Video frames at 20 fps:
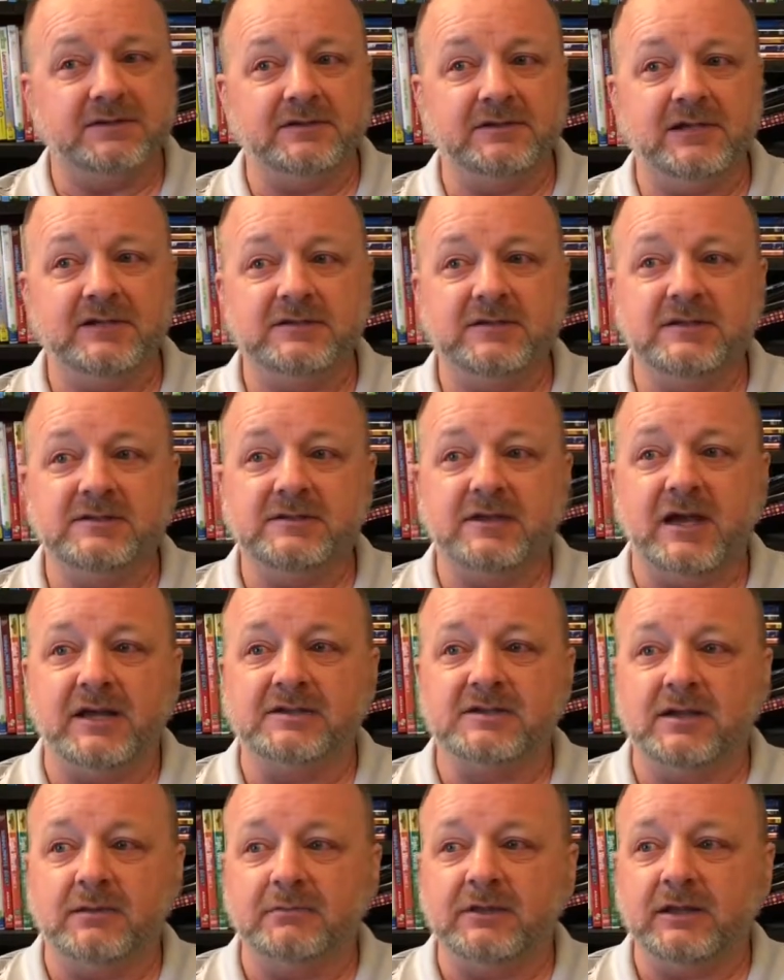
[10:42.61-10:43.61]
this is not
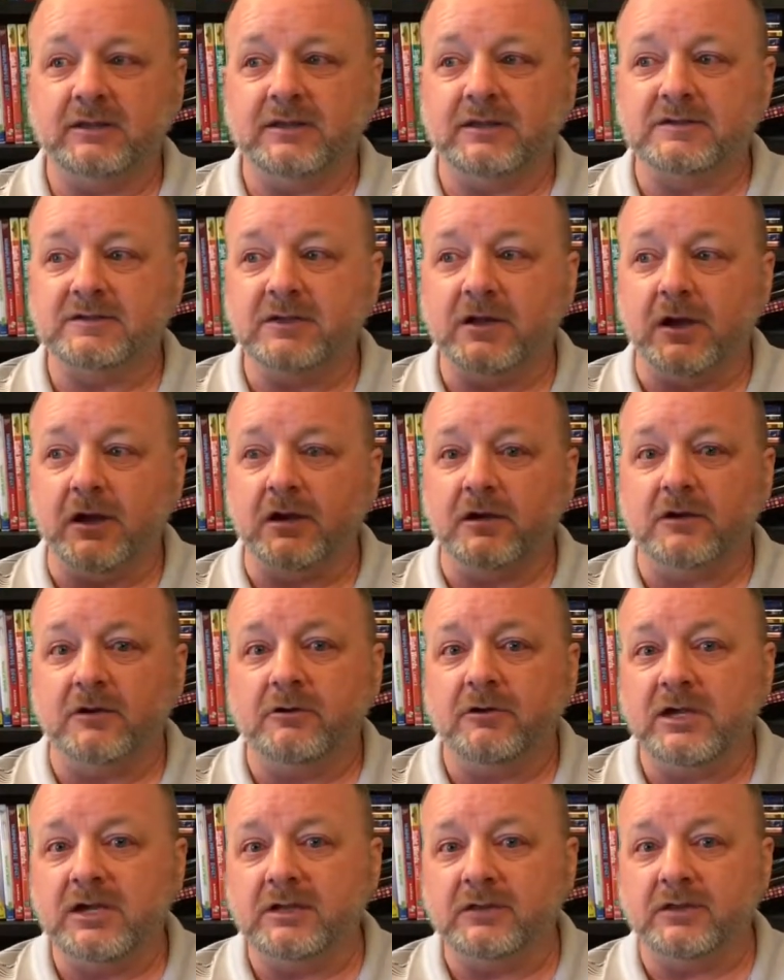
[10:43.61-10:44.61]
something that's
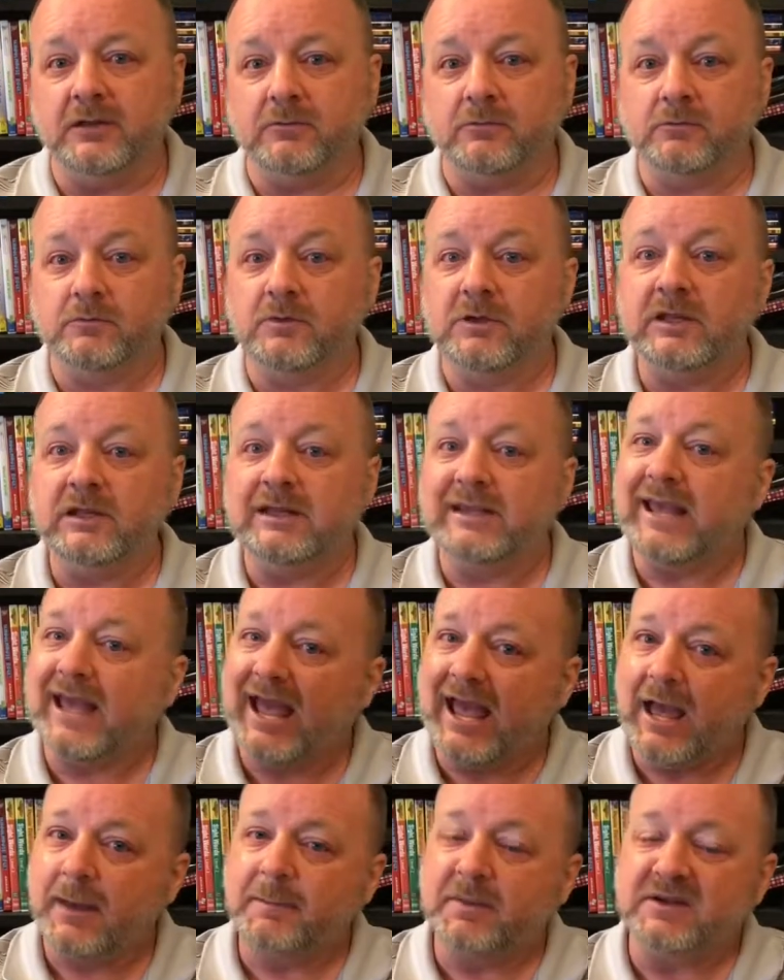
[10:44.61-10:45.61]
concrete that really
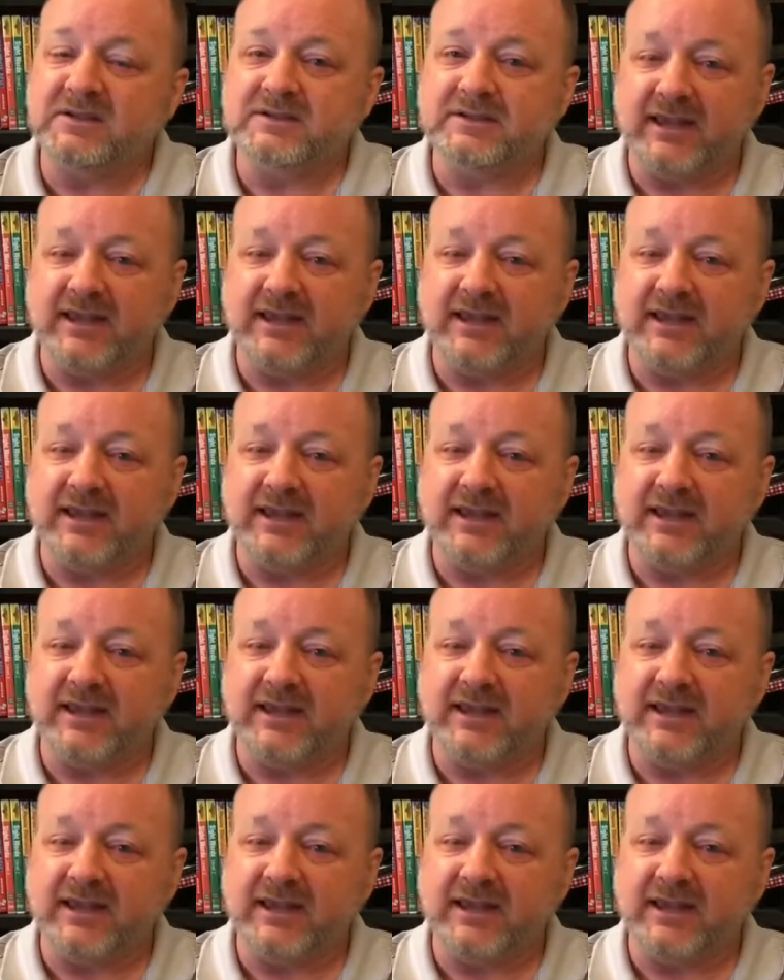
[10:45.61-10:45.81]
happens.